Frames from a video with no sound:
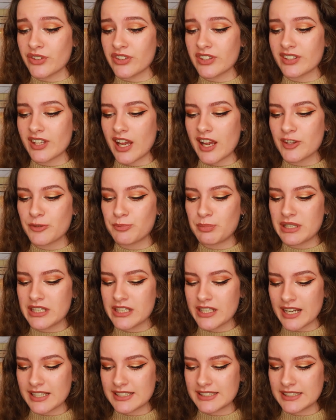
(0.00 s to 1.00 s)
This has
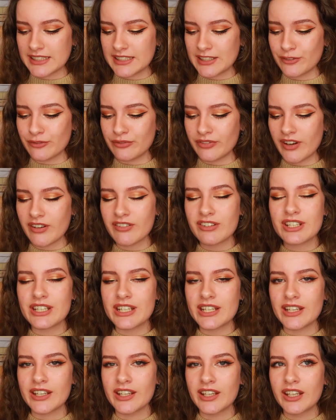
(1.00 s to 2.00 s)
been getting
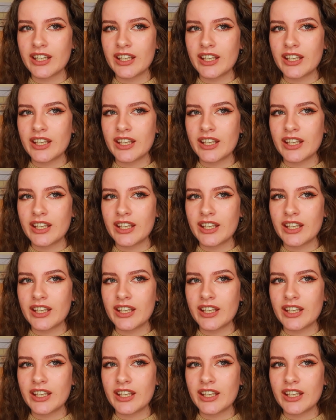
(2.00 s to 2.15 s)
very